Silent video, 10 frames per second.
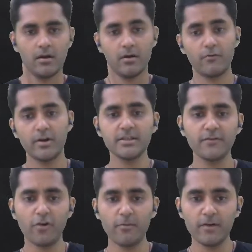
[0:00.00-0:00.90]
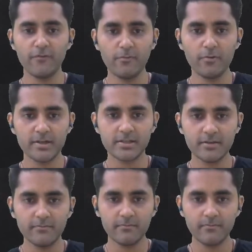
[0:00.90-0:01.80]
What is the formula for
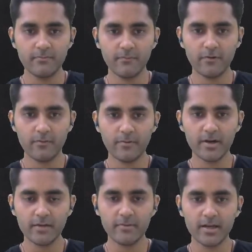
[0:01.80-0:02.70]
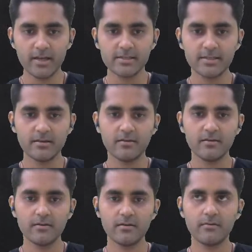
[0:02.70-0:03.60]
momentum? For momentum it is
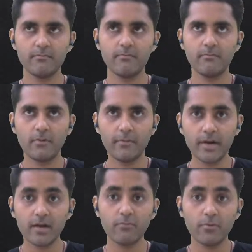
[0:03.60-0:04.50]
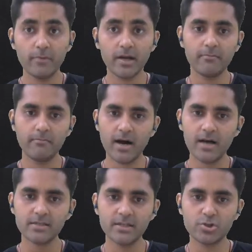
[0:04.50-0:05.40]
momentum
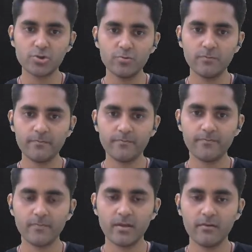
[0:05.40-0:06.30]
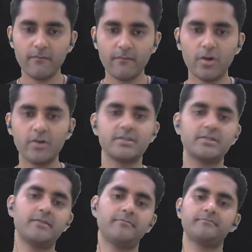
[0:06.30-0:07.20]
mass into velocity.